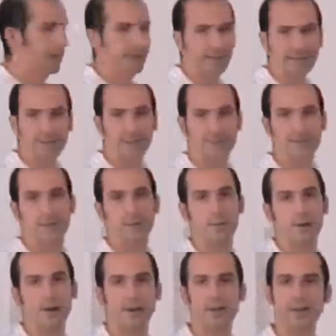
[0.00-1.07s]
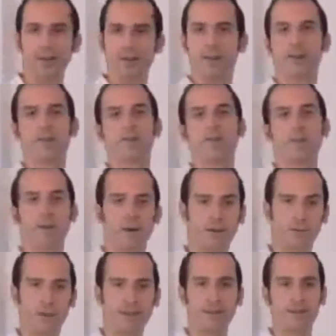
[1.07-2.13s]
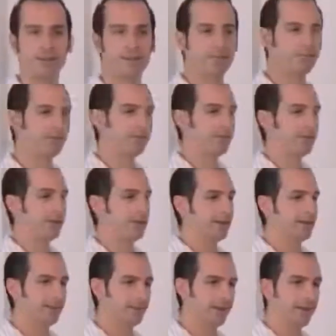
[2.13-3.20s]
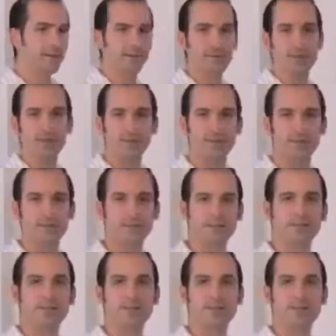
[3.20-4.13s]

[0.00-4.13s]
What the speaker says: line is the same way. You want to make it informational,